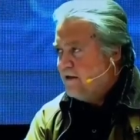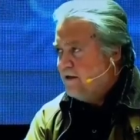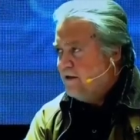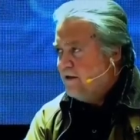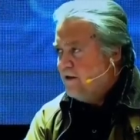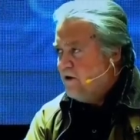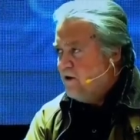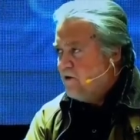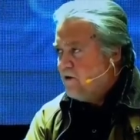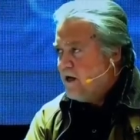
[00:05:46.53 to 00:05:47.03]

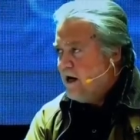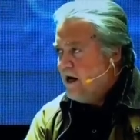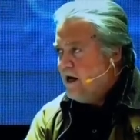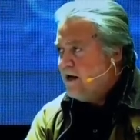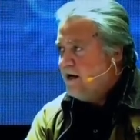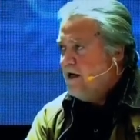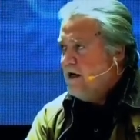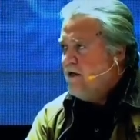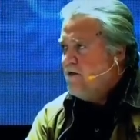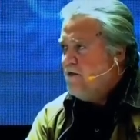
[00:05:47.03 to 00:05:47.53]

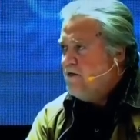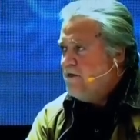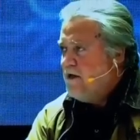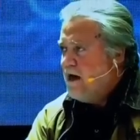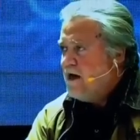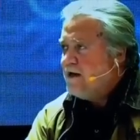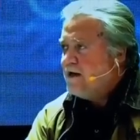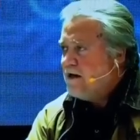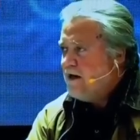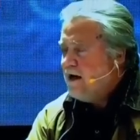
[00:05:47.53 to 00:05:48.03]
Okay?
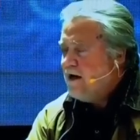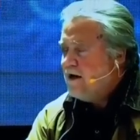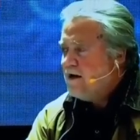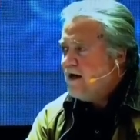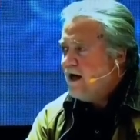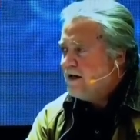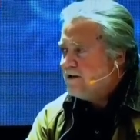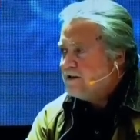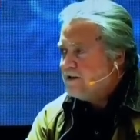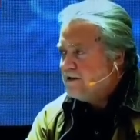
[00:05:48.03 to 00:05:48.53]
They
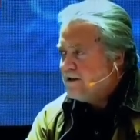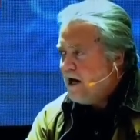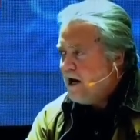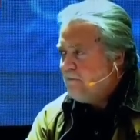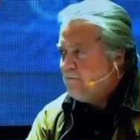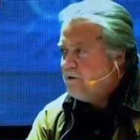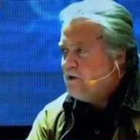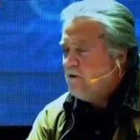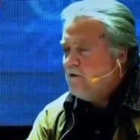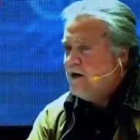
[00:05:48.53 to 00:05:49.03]
cannot
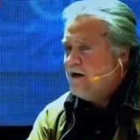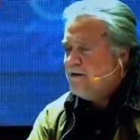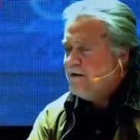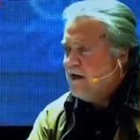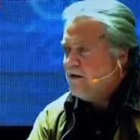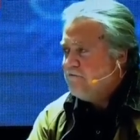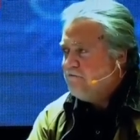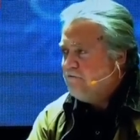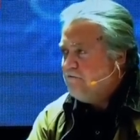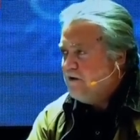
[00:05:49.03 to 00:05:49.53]
stop you, and
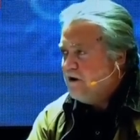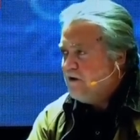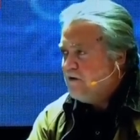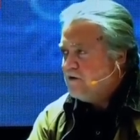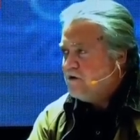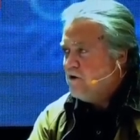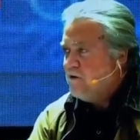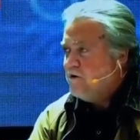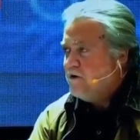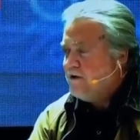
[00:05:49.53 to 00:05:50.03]
they fear
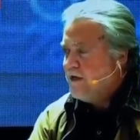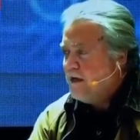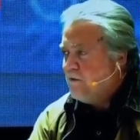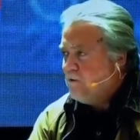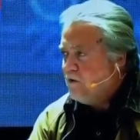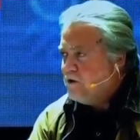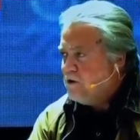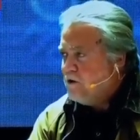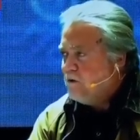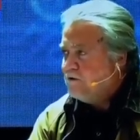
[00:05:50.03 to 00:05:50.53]
you, and they
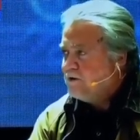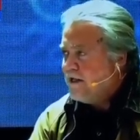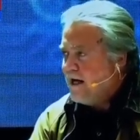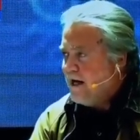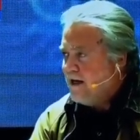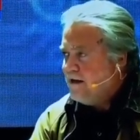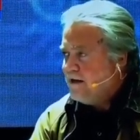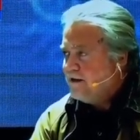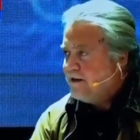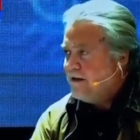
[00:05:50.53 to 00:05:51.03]
will use
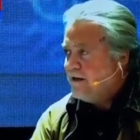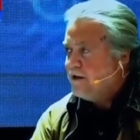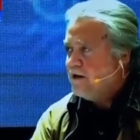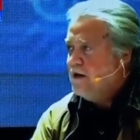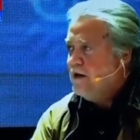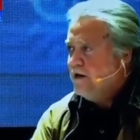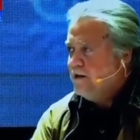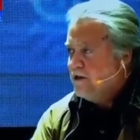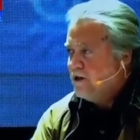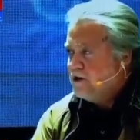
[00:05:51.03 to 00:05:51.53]
anything
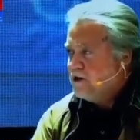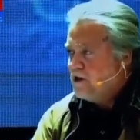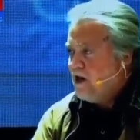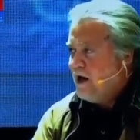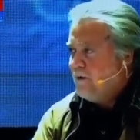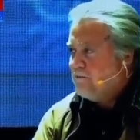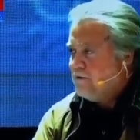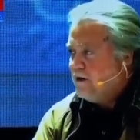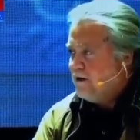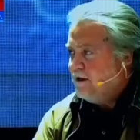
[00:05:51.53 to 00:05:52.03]
to
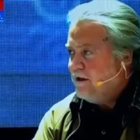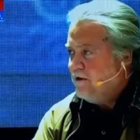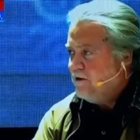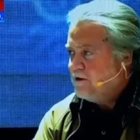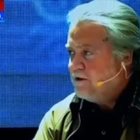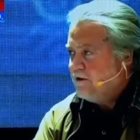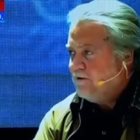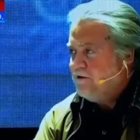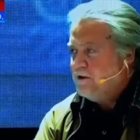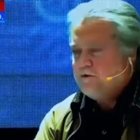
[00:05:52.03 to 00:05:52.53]
chop the
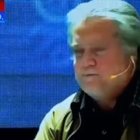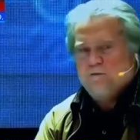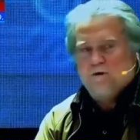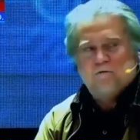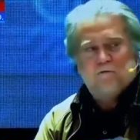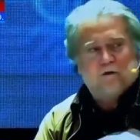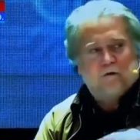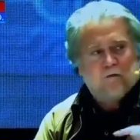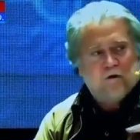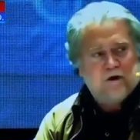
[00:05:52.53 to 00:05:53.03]
leaders of this
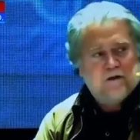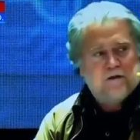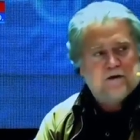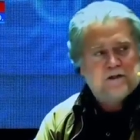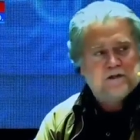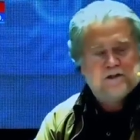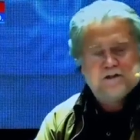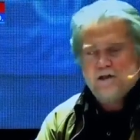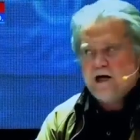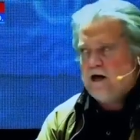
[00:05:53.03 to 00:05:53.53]
movement, whether
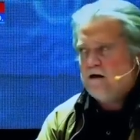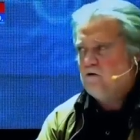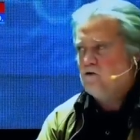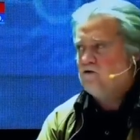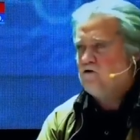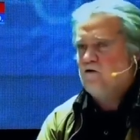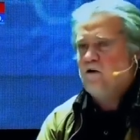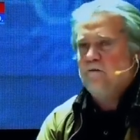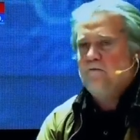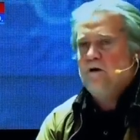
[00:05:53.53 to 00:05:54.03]
it's Donald
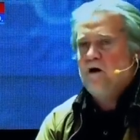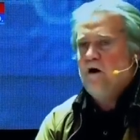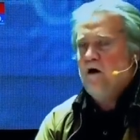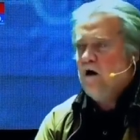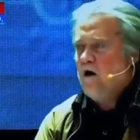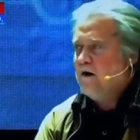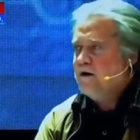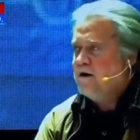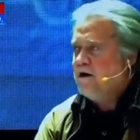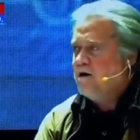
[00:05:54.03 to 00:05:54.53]
Trump
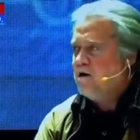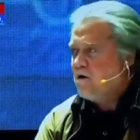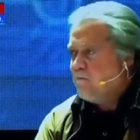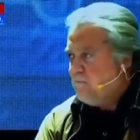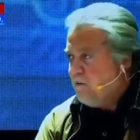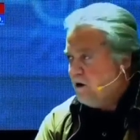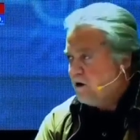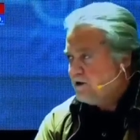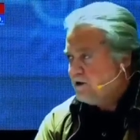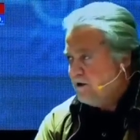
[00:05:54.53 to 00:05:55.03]
or Jair
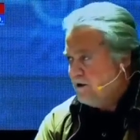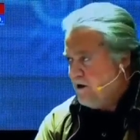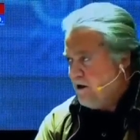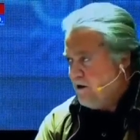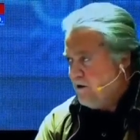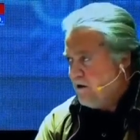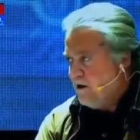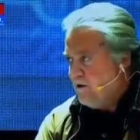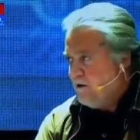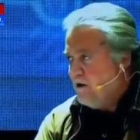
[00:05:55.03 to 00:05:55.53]

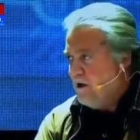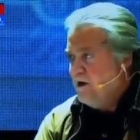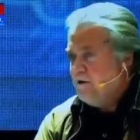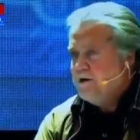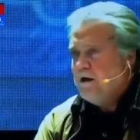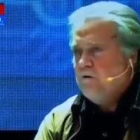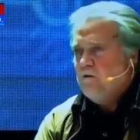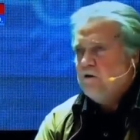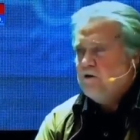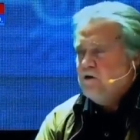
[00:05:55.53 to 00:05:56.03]
Bolsonaro.
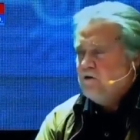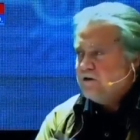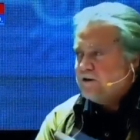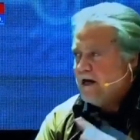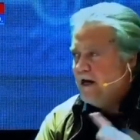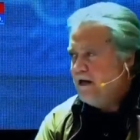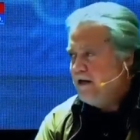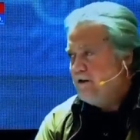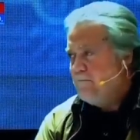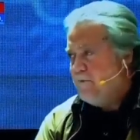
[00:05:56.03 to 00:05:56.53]
They will use
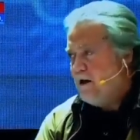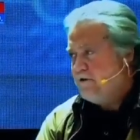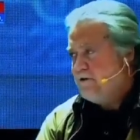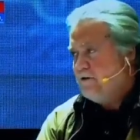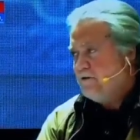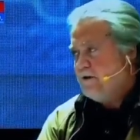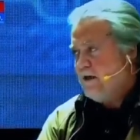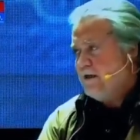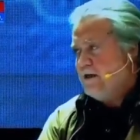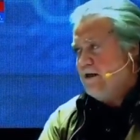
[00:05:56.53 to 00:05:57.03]
any
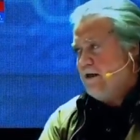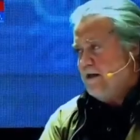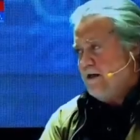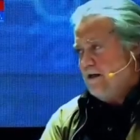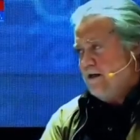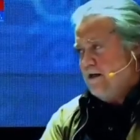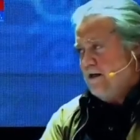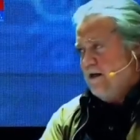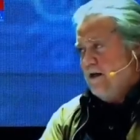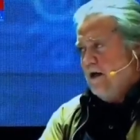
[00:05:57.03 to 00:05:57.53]
method they can.
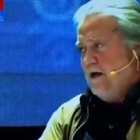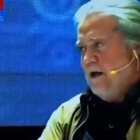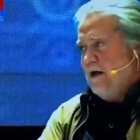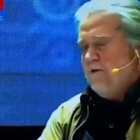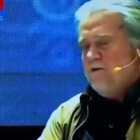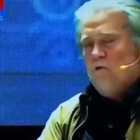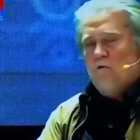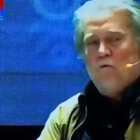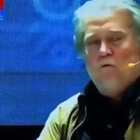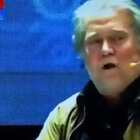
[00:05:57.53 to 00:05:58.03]

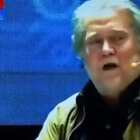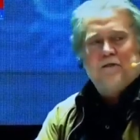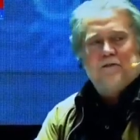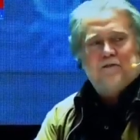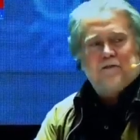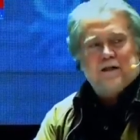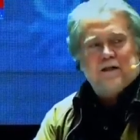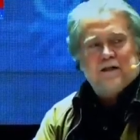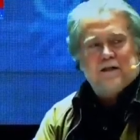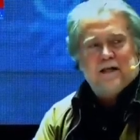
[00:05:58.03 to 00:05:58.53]
And the one
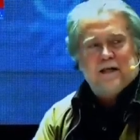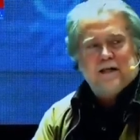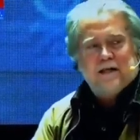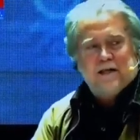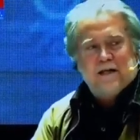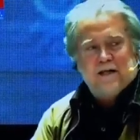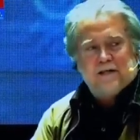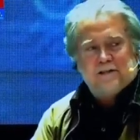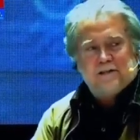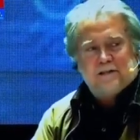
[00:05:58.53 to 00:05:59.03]
thing they
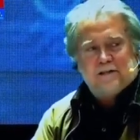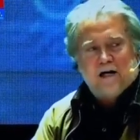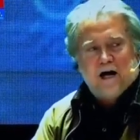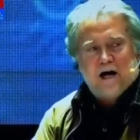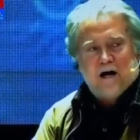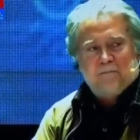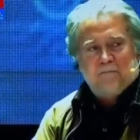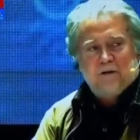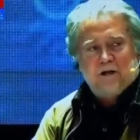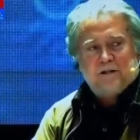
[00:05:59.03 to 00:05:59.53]
can't
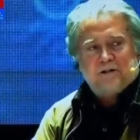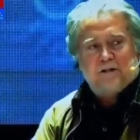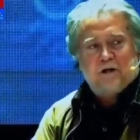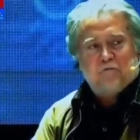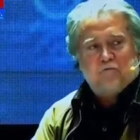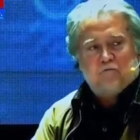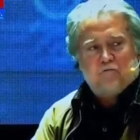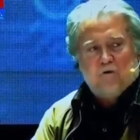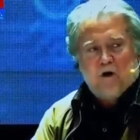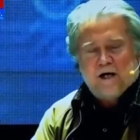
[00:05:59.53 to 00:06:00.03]
stop is a
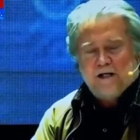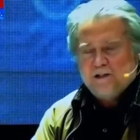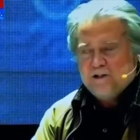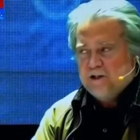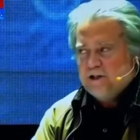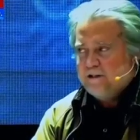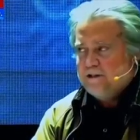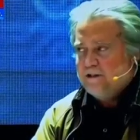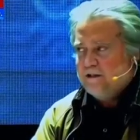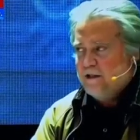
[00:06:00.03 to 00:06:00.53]

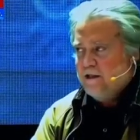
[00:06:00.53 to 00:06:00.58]
righteous,